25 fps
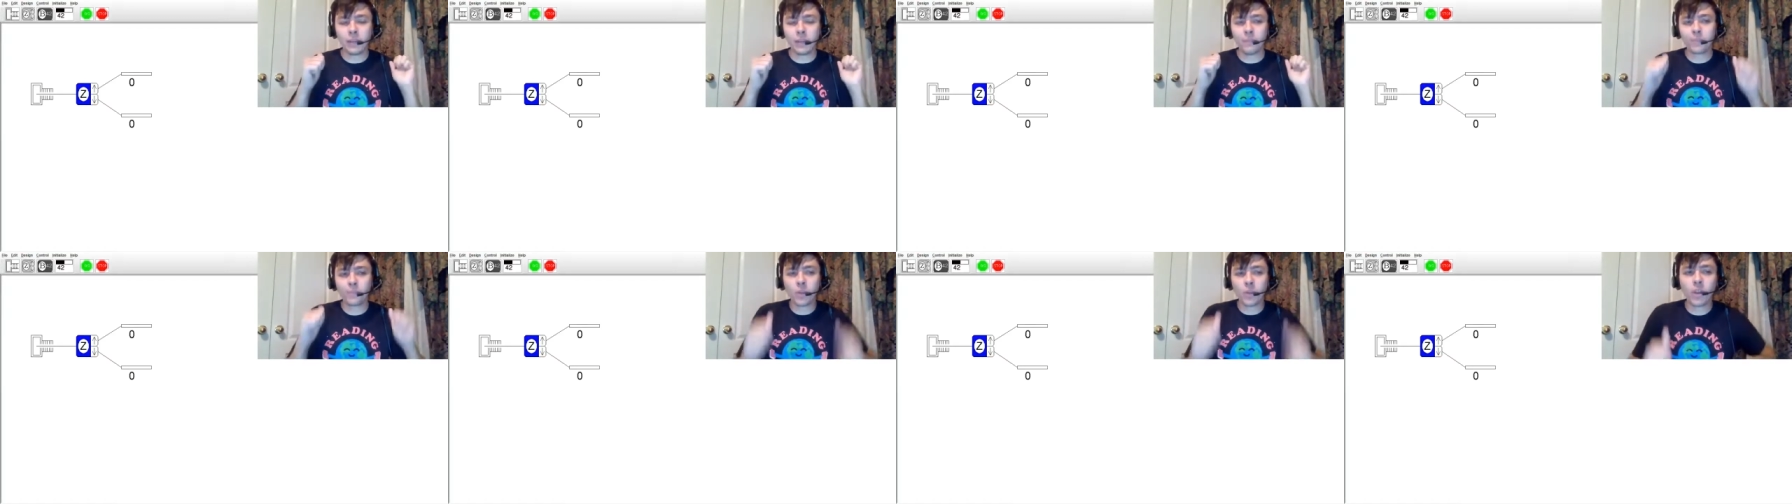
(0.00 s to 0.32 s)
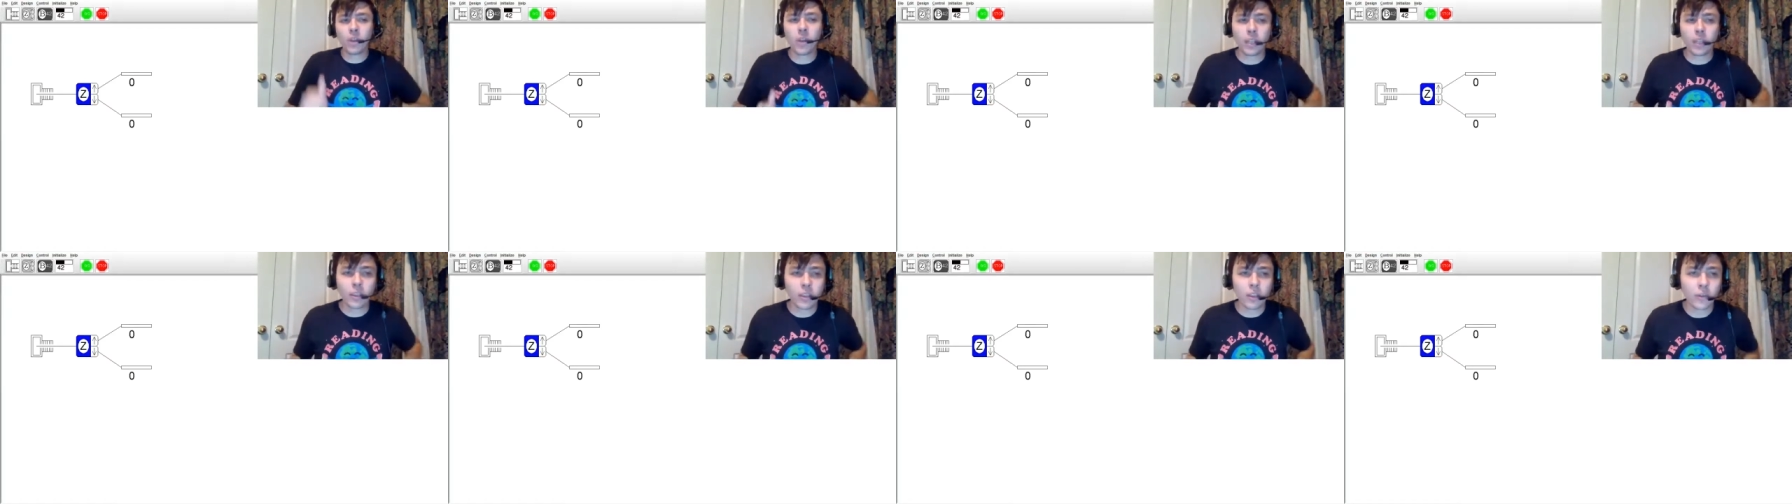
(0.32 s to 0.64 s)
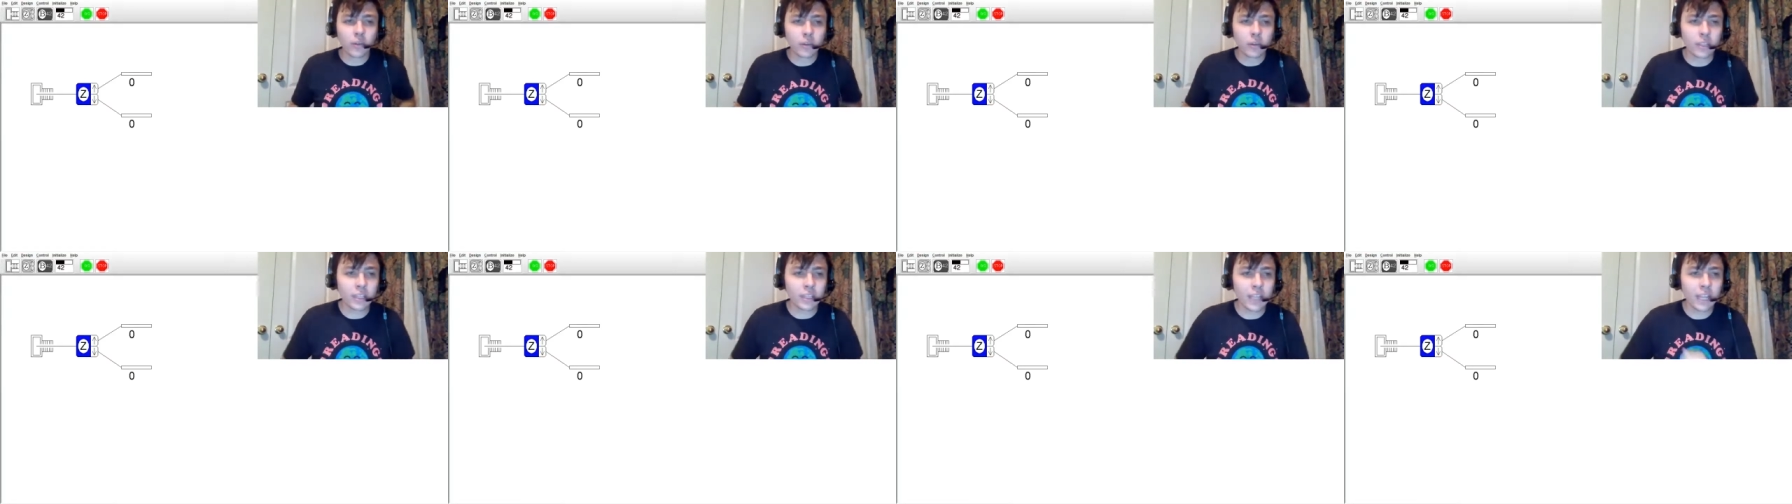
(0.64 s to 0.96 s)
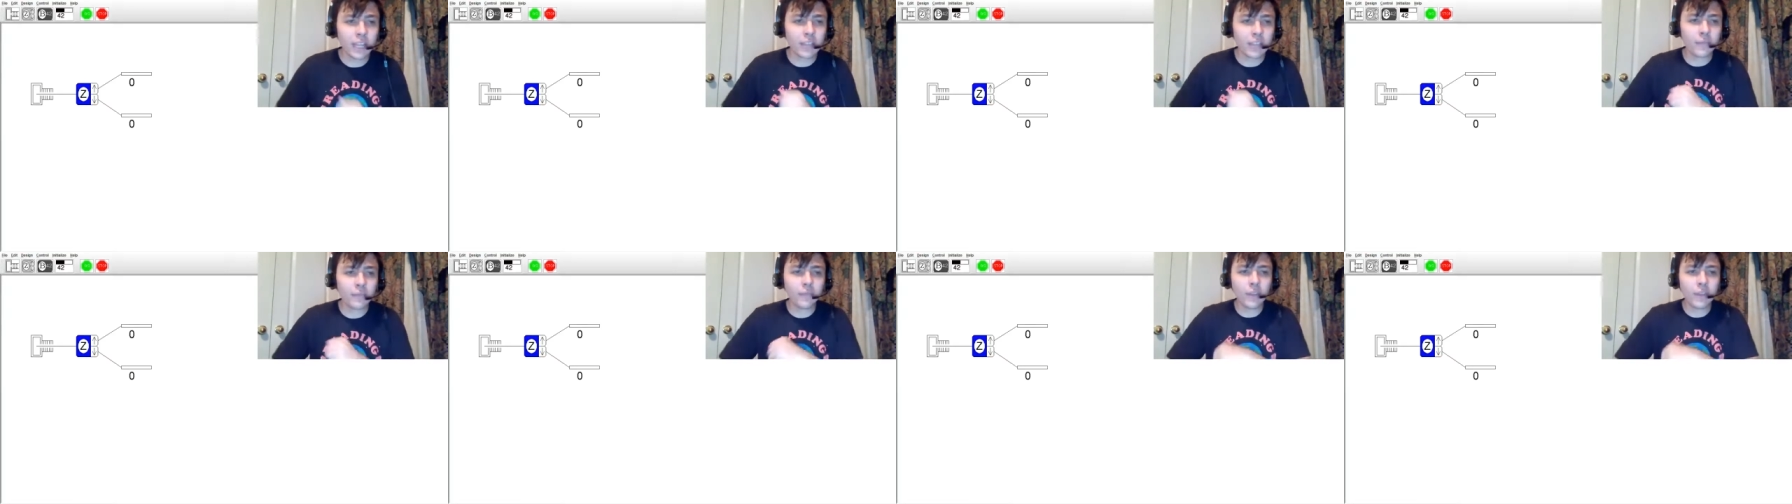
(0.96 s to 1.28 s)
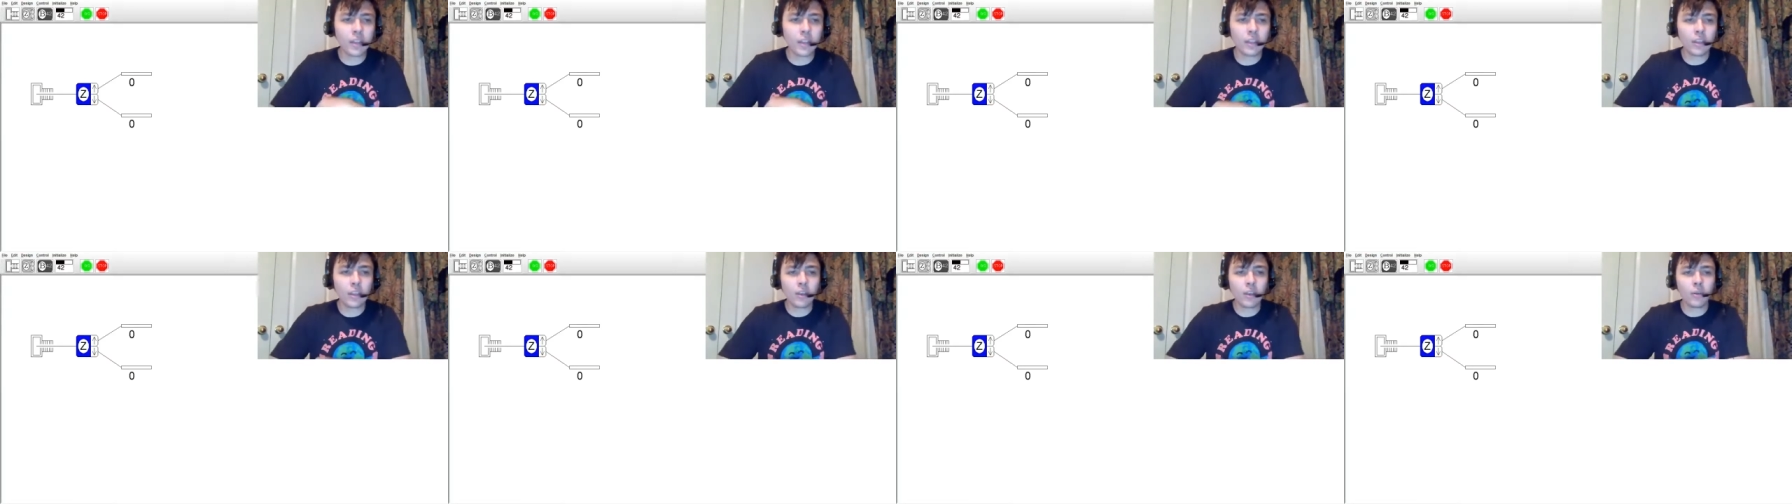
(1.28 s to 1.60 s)
All right, so in today's
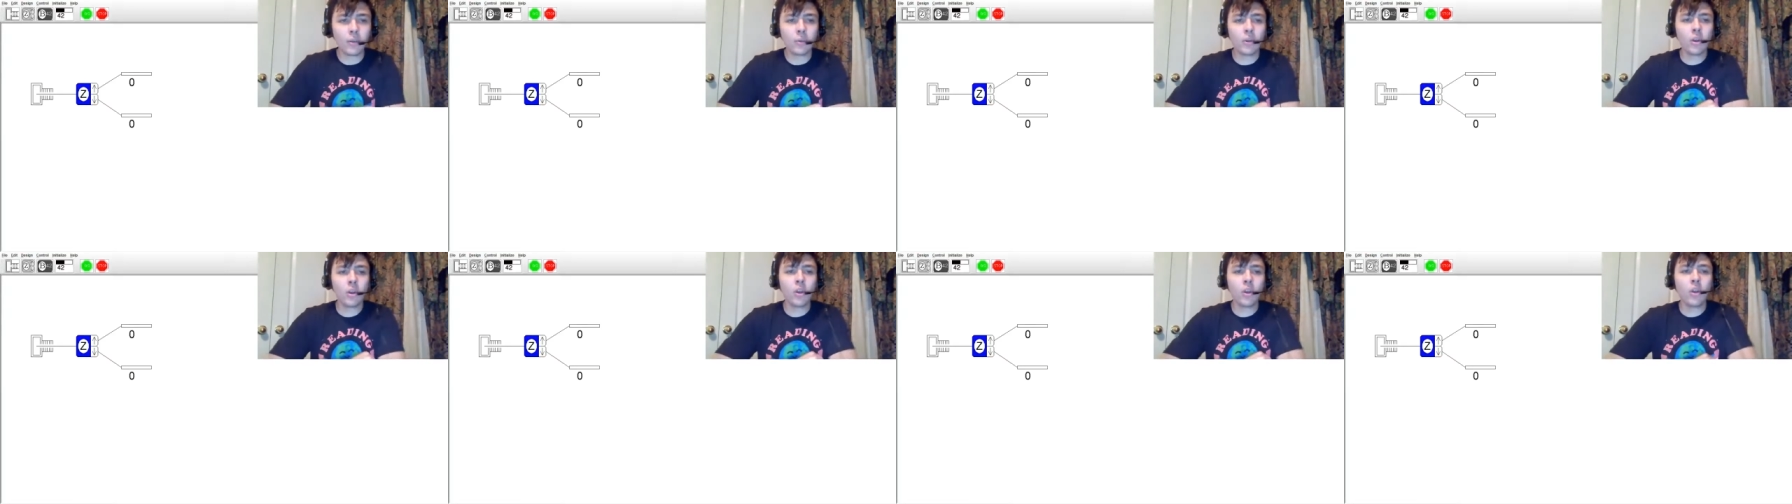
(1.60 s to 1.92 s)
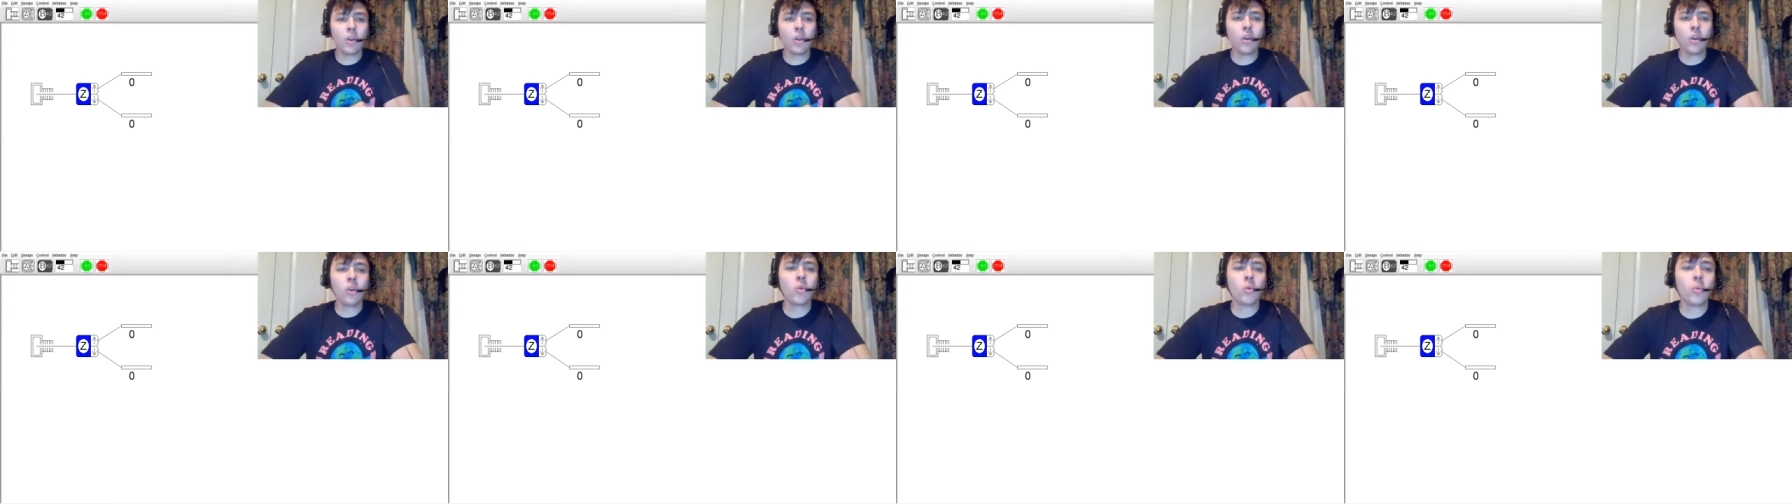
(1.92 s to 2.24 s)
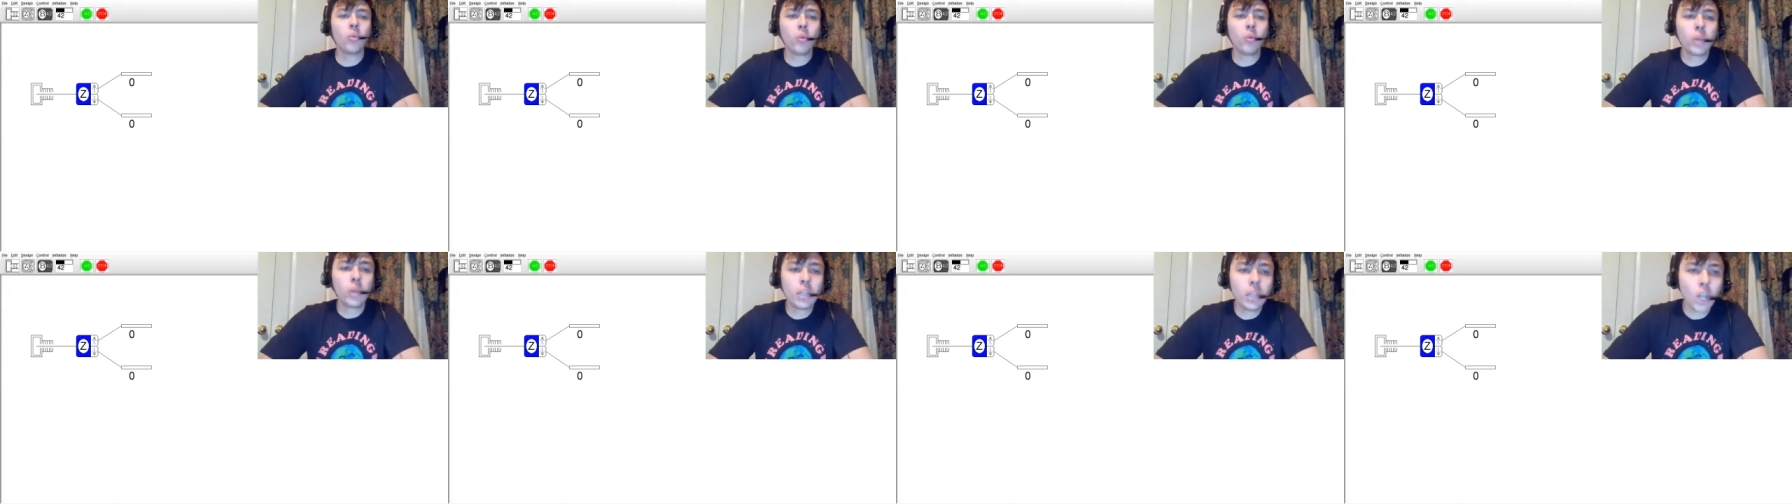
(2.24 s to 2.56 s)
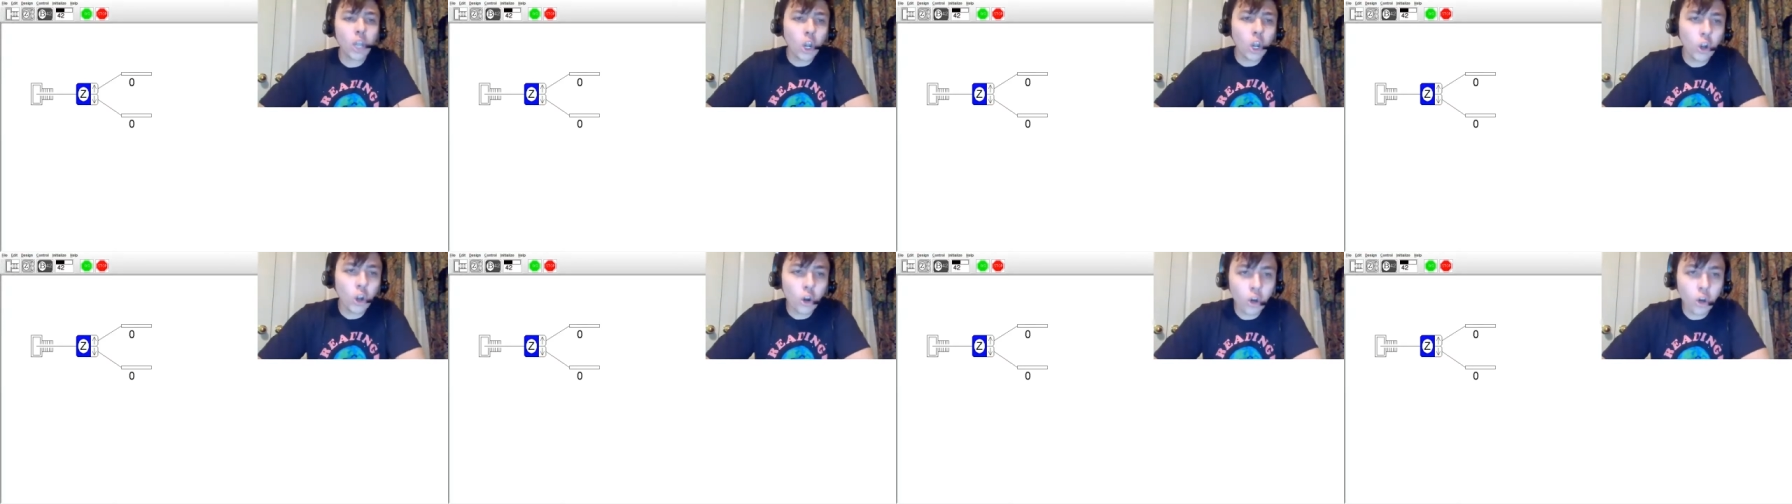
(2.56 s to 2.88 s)
video, we are